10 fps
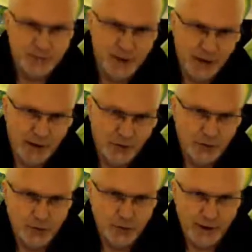After a
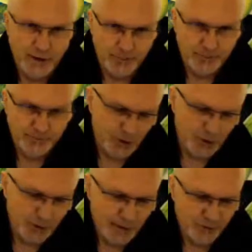few days, he
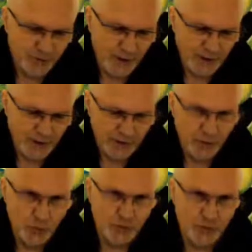went outside
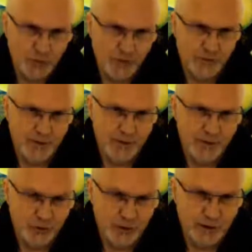and walked across the main
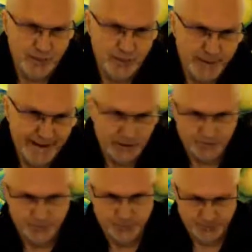street in
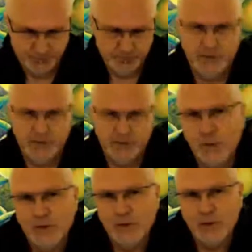Bern.
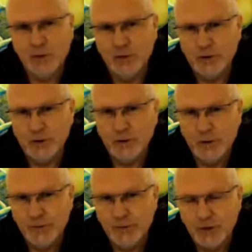Switzerland, was looking where
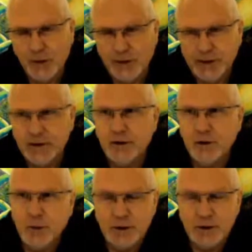he was going. He
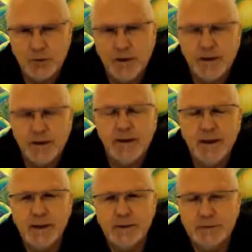went over by a
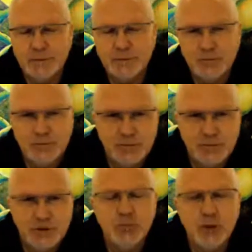car.
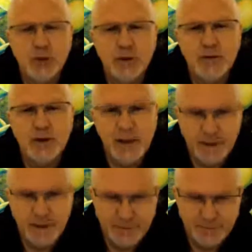He broke his
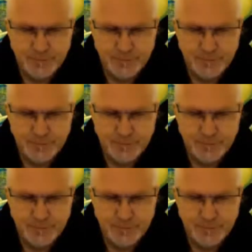leg.